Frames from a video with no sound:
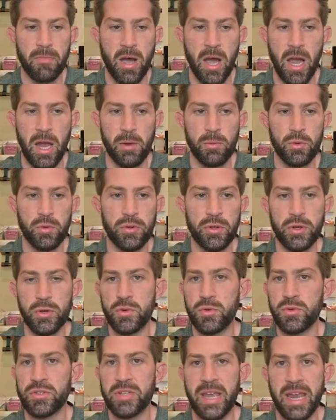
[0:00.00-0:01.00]
I will
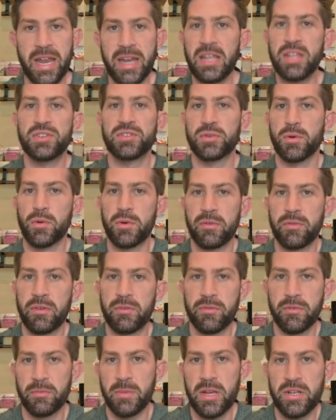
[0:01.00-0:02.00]
use any sort of
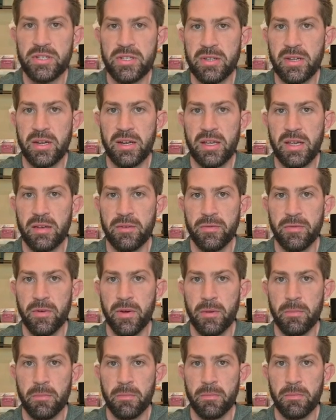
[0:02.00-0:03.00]
information that I get
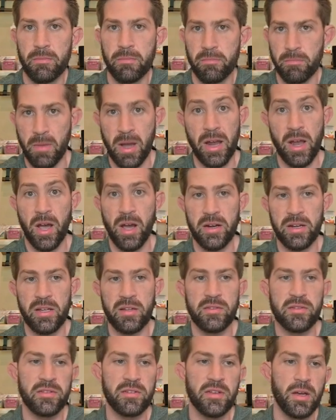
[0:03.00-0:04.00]
from my
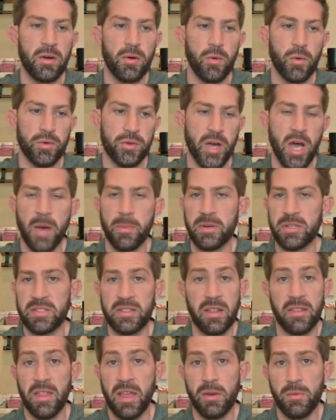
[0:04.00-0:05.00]
audience or topics
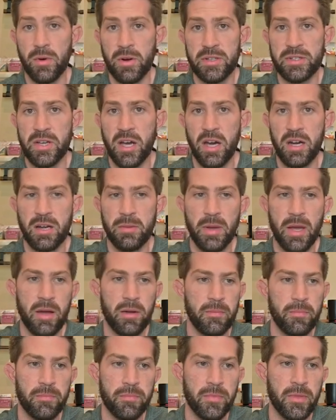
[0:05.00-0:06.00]
that they want to talk
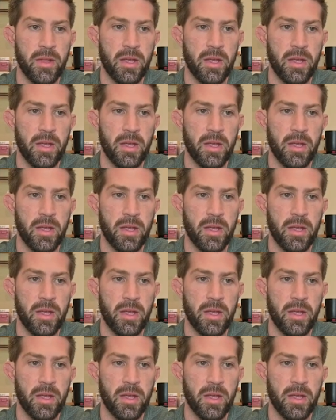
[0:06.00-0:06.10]
about